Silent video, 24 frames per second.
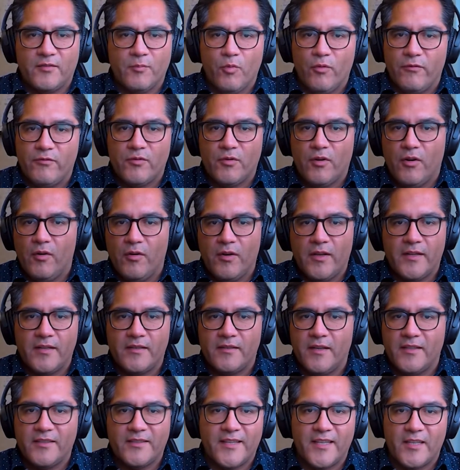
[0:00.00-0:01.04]
move to
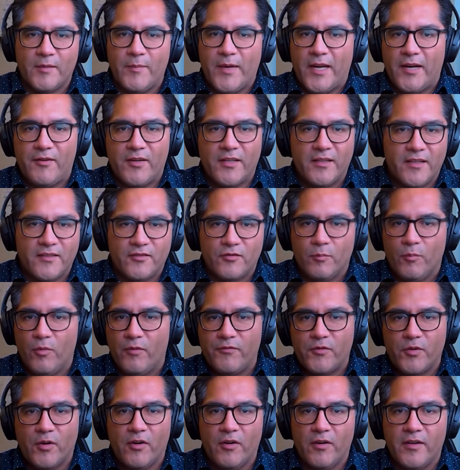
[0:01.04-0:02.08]
Holland, let's get married, let's
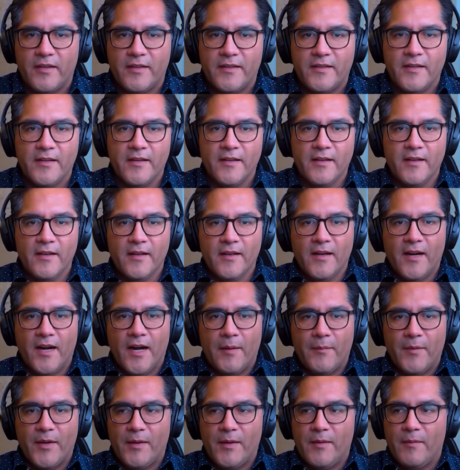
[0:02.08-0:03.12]
move to Holland.
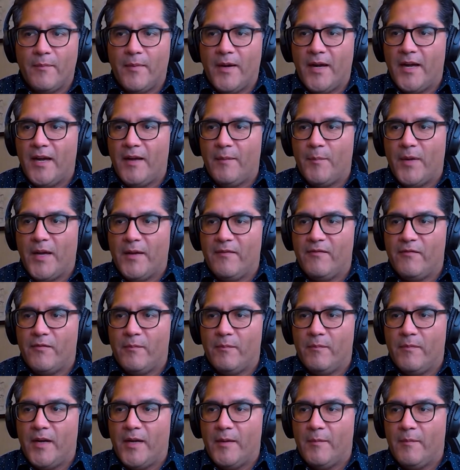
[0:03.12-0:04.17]

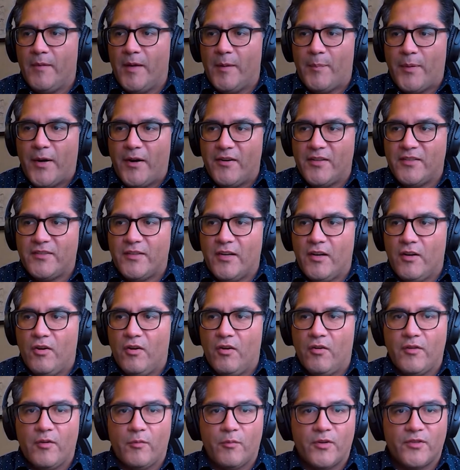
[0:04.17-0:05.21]
My
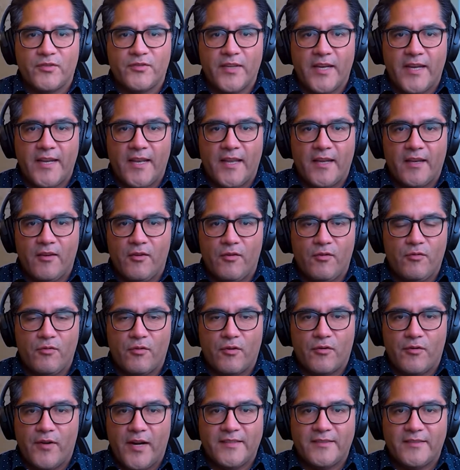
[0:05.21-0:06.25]
parents-in-law, they were saying like, you're
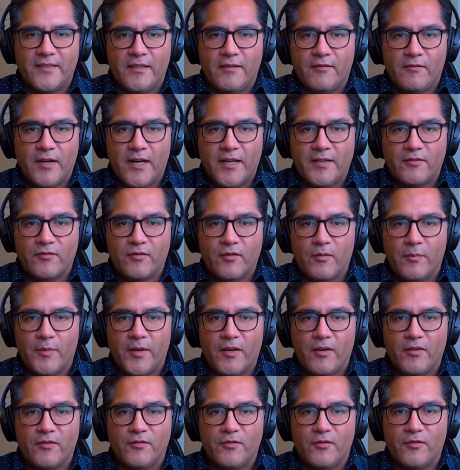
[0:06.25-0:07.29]
crazy, right? So
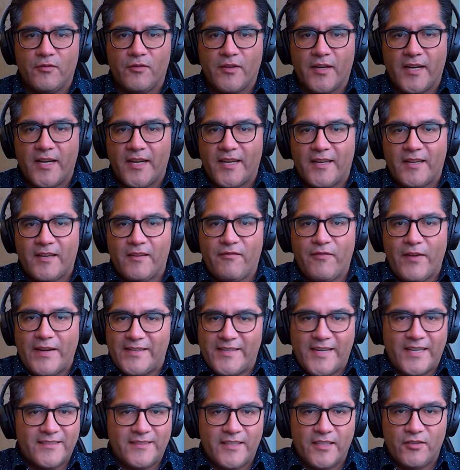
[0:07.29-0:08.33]
because you got a
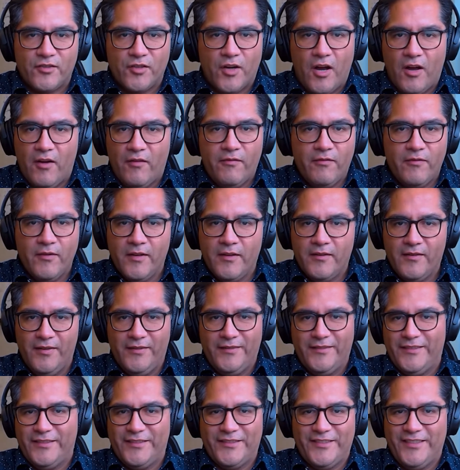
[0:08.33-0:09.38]
fantastic job,
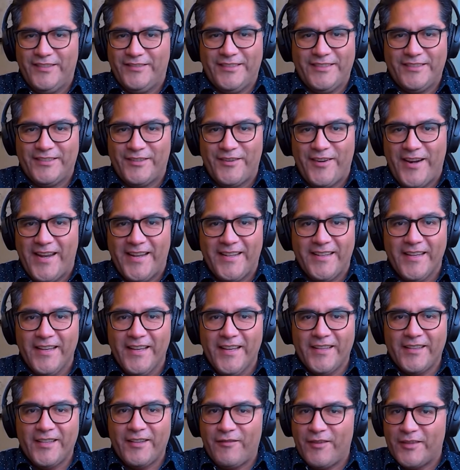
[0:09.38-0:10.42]
this is great,
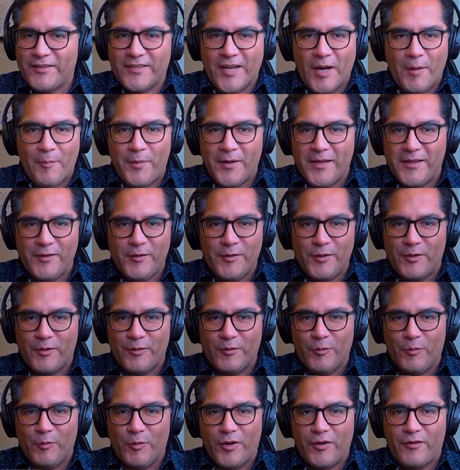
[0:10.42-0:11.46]
the best company that you
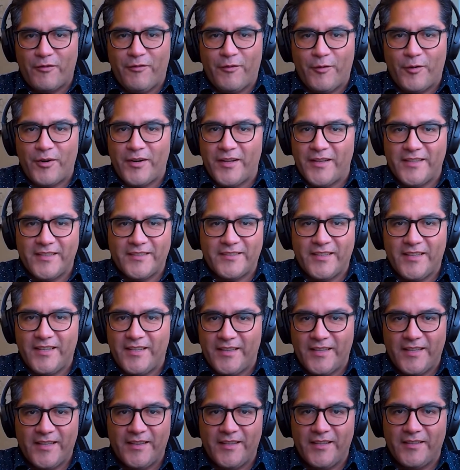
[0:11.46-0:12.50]
could work for in
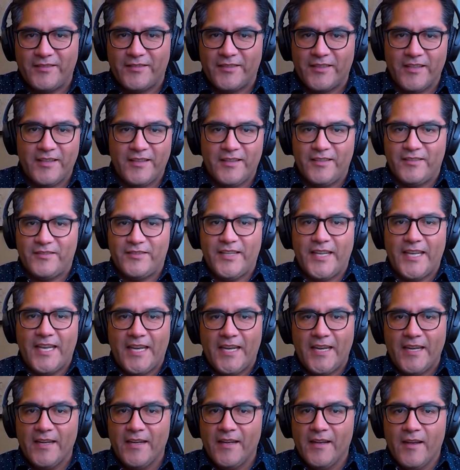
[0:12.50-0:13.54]
this
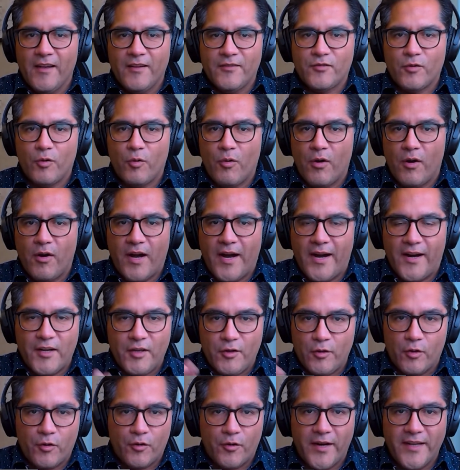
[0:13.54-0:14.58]
city. So are
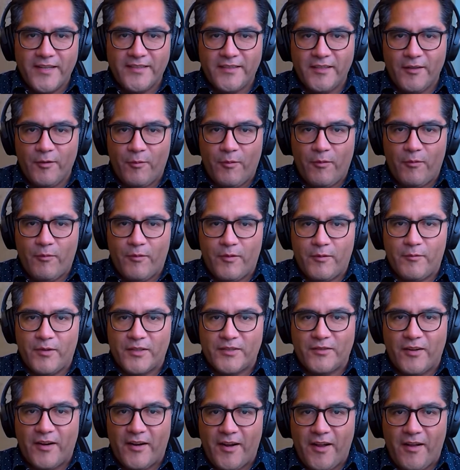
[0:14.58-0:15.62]
you crazy, or
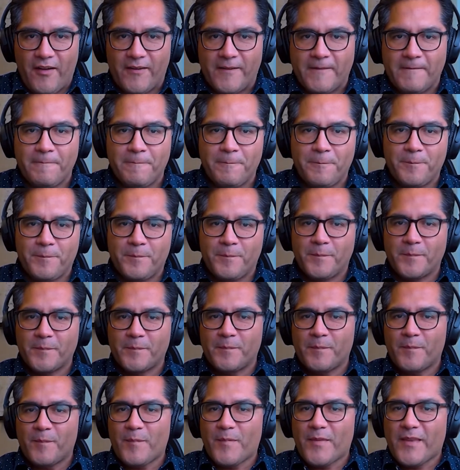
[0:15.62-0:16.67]
what's going on?
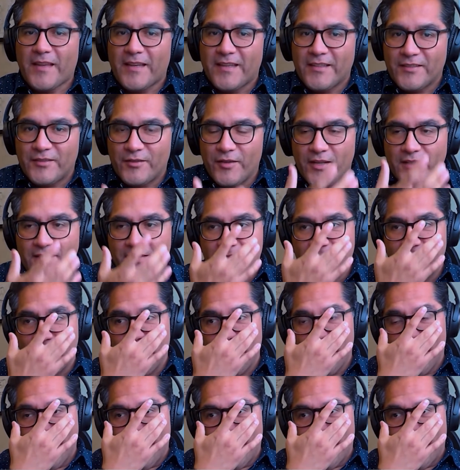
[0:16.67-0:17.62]
So I said,